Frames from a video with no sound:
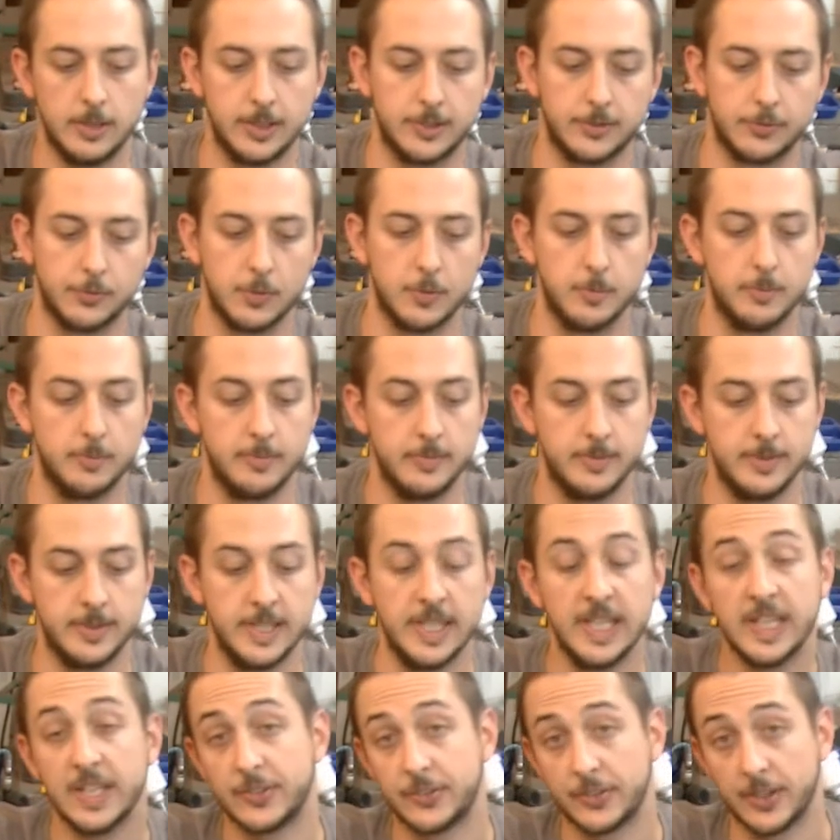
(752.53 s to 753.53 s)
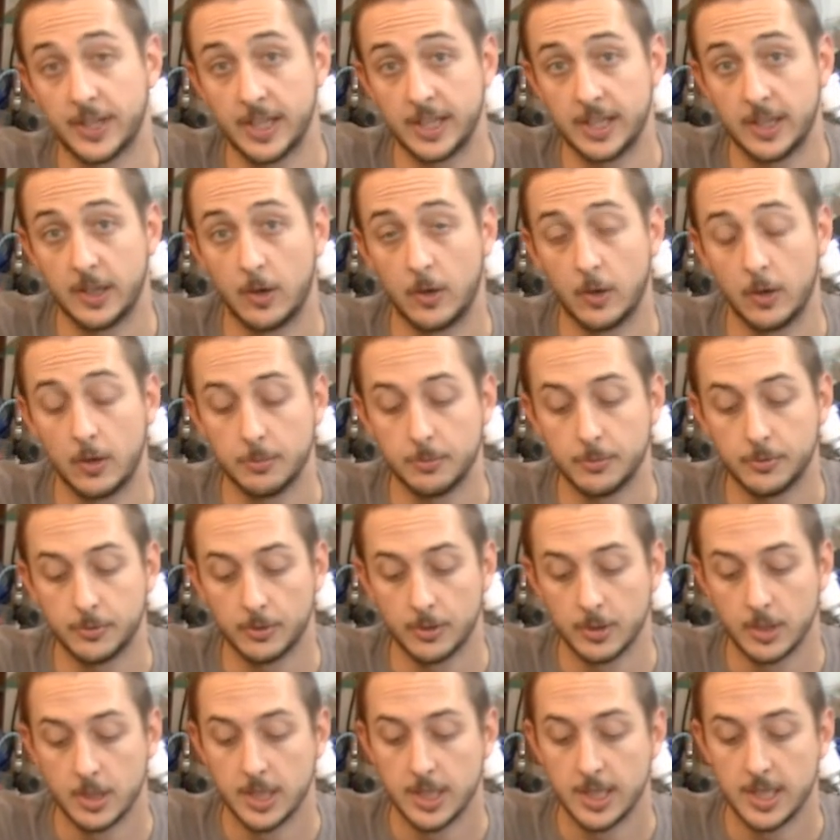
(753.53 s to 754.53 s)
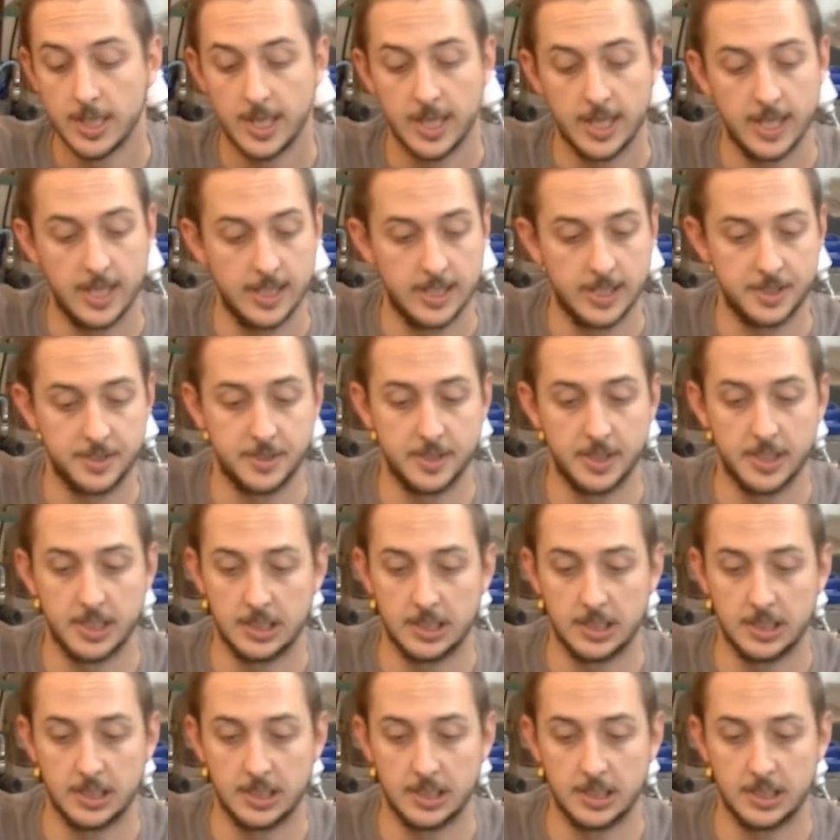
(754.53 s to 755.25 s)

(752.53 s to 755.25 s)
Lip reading: It's from DSA Arms, and